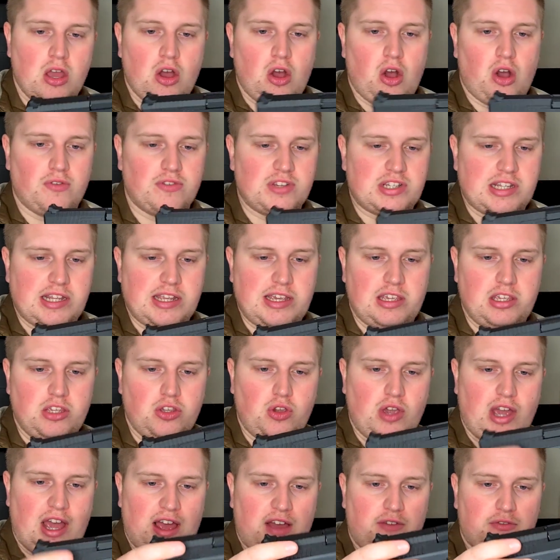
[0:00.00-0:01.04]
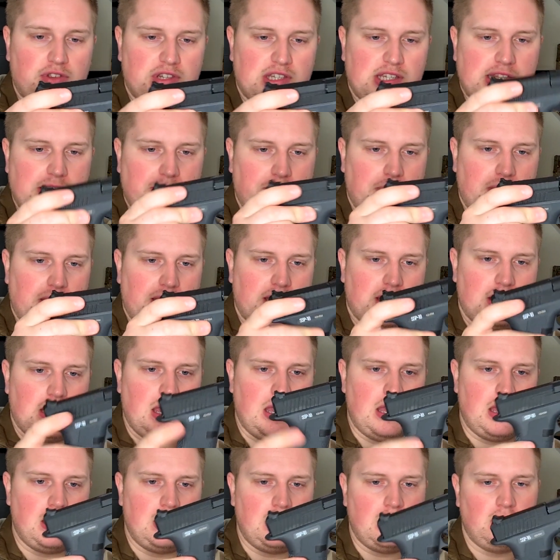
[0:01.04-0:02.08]
Obviously you have stippling.
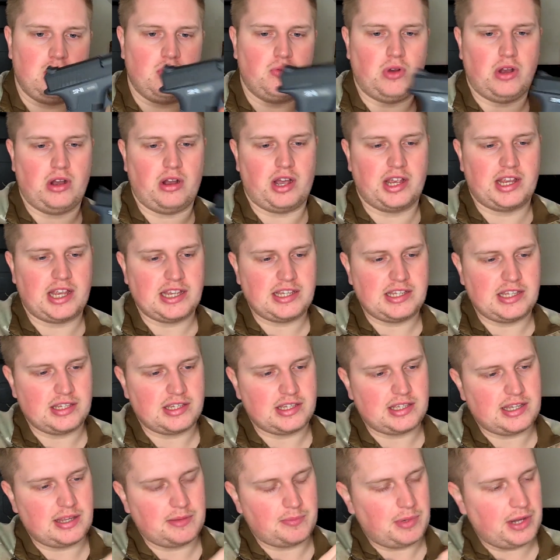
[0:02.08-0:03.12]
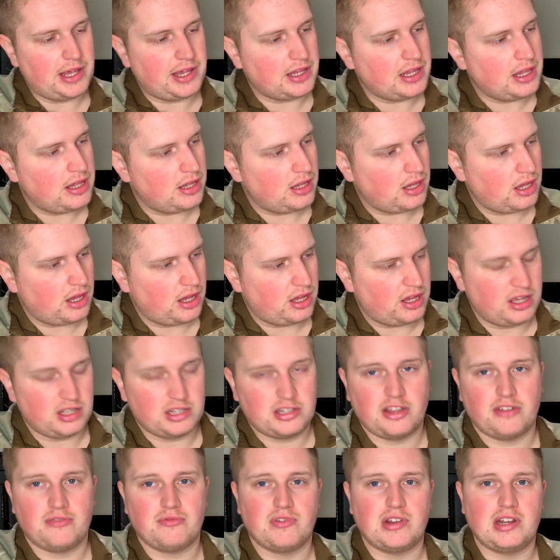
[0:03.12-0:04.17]
Well, I guess it's stippling. I
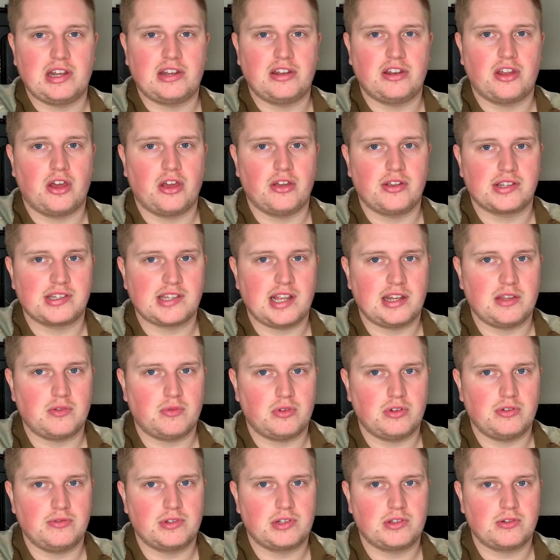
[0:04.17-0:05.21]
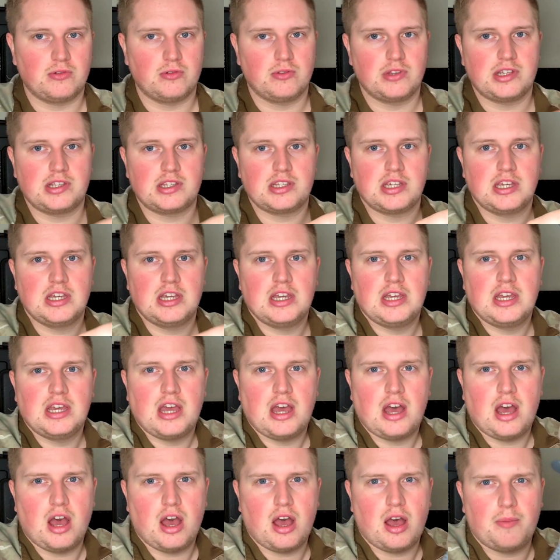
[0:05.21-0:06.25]
don't really know exactly what you would call this.
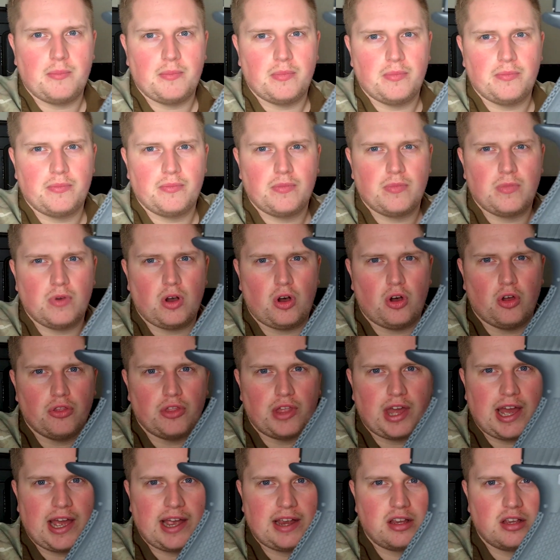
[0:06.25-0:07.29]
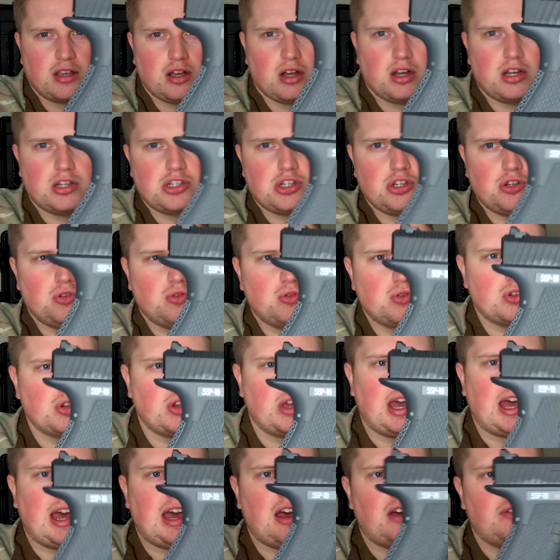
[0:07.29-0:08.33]
On the handguard, you also
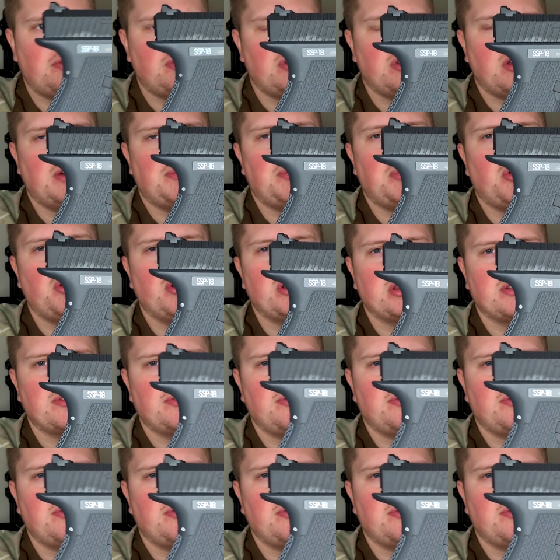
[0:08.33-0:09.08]
have a point